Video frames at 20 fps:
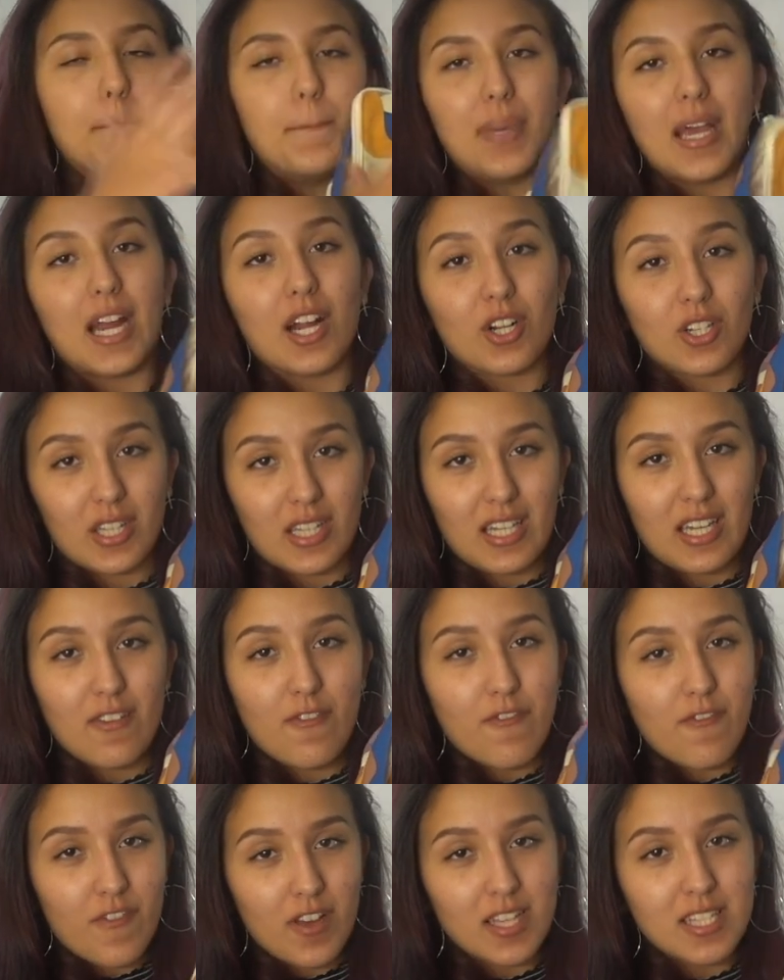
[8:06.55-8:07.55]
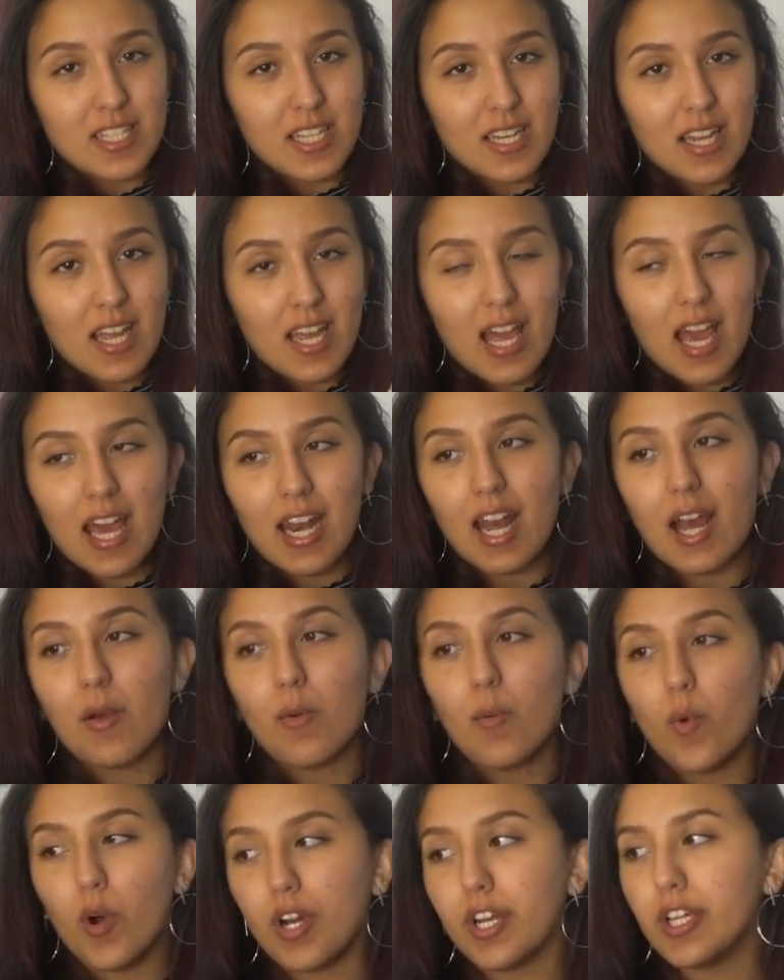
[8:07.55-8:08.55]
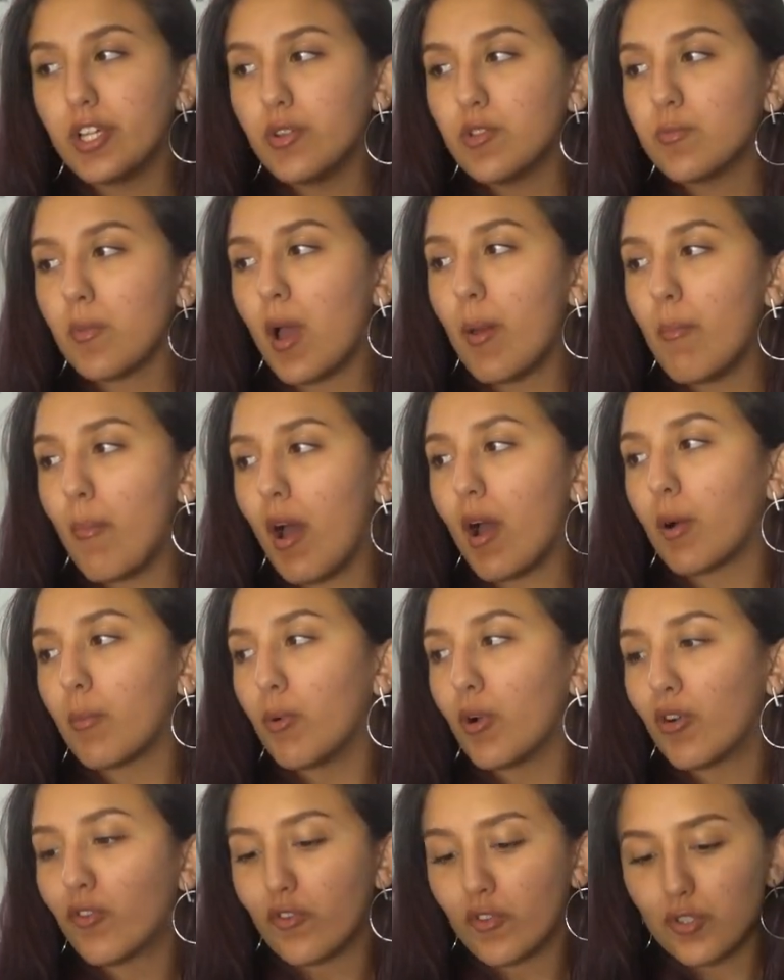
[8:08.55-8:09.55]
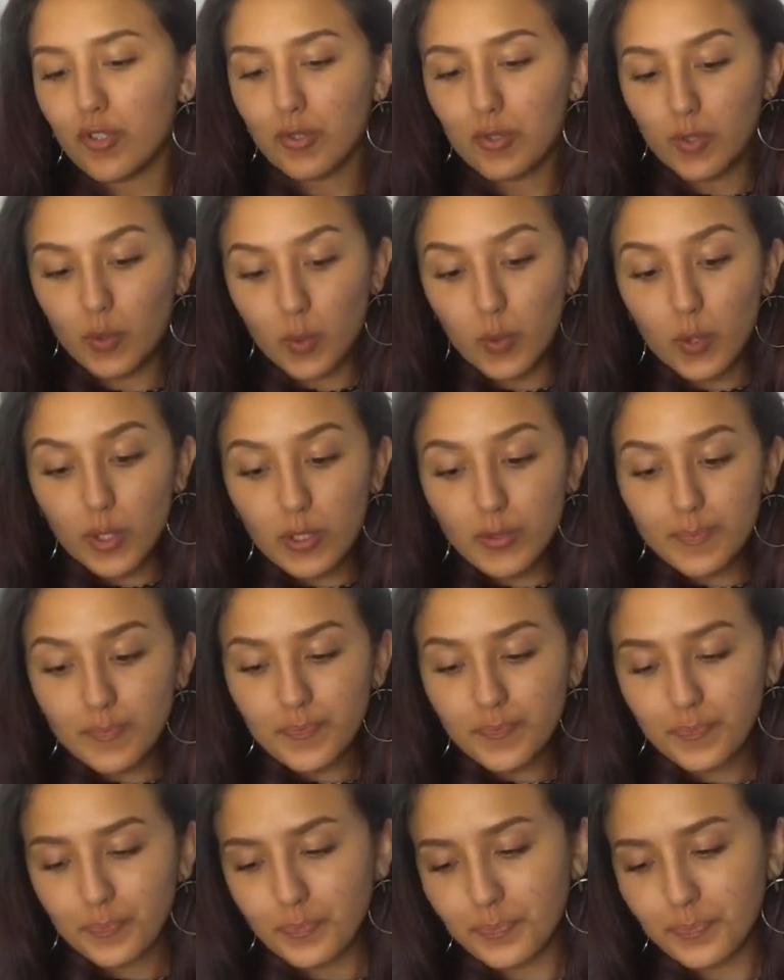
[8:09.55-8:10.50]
barely fits in it and I want to use my MacBook for school.